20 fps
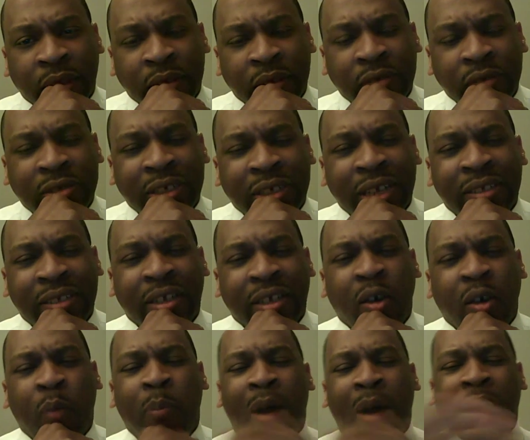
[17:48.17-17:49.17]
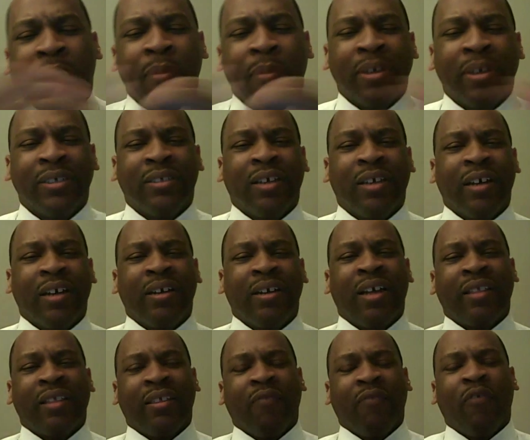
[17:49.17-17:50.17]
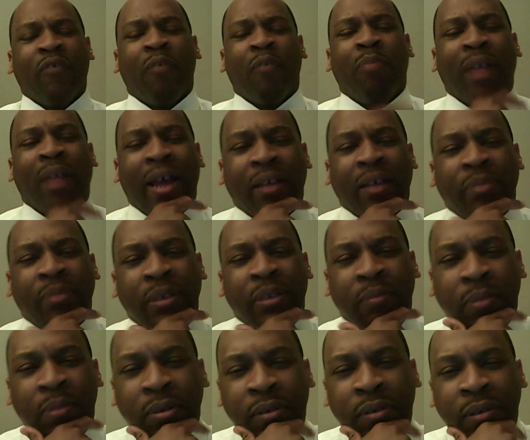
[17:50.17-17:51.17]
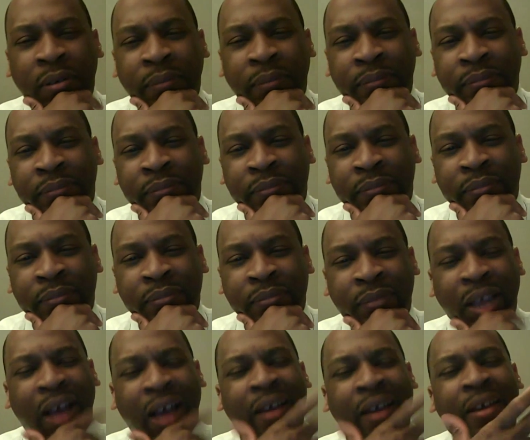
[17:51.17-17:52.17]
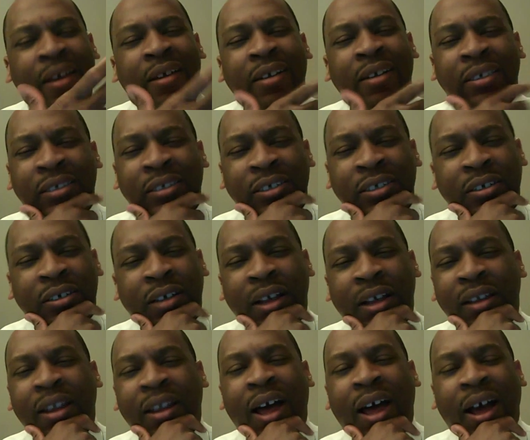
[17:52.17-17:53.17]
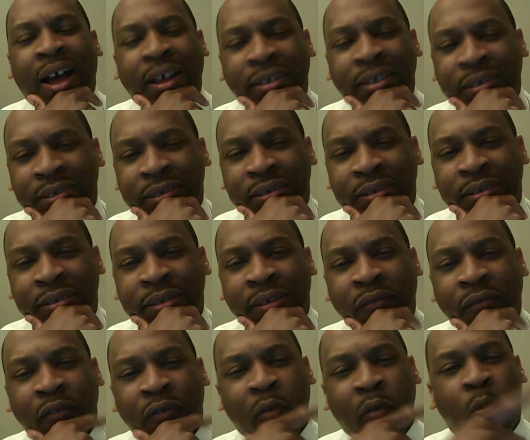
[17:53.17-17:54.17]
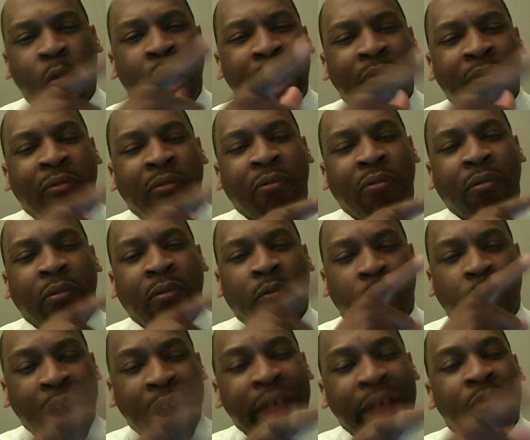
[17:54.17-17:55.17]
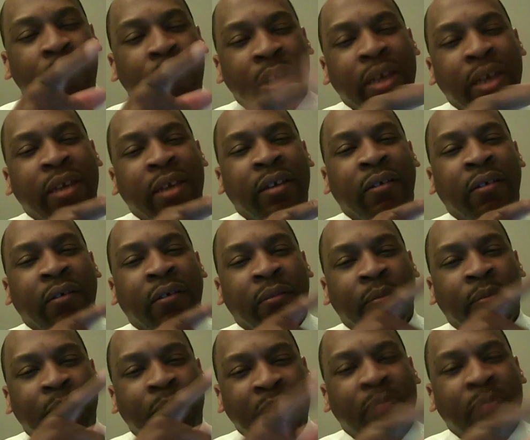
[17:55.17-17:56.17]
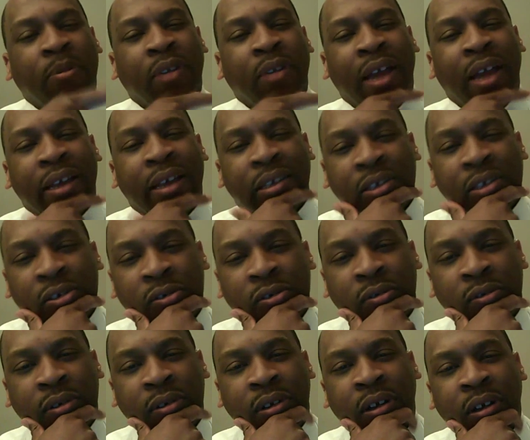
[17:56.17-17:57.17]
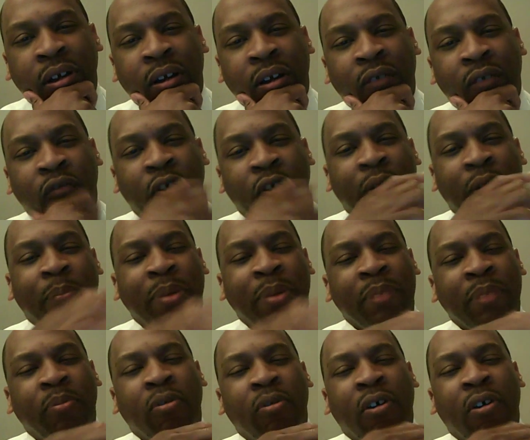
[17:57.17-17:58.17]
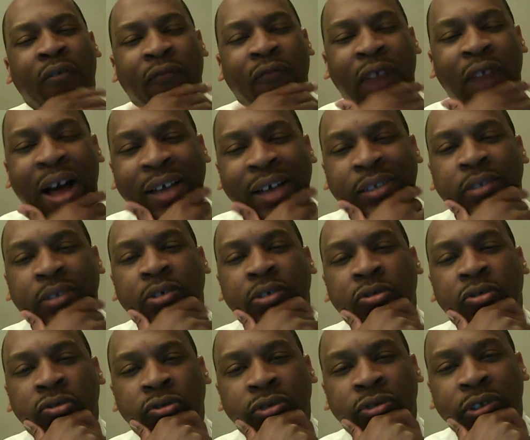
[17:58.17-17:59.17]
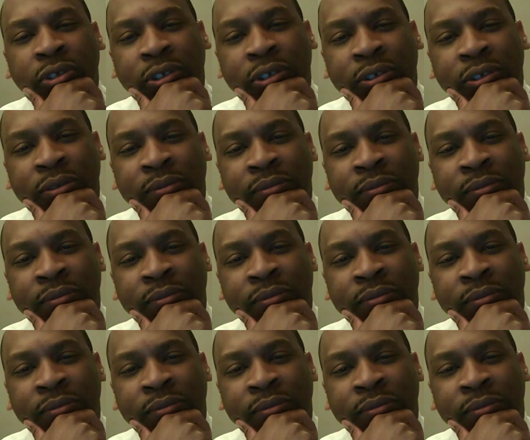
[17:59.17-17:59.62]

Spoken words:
You said that Obama has done nothing for black people. I hear this a lot from right-wing people like you, from the people on Fox News,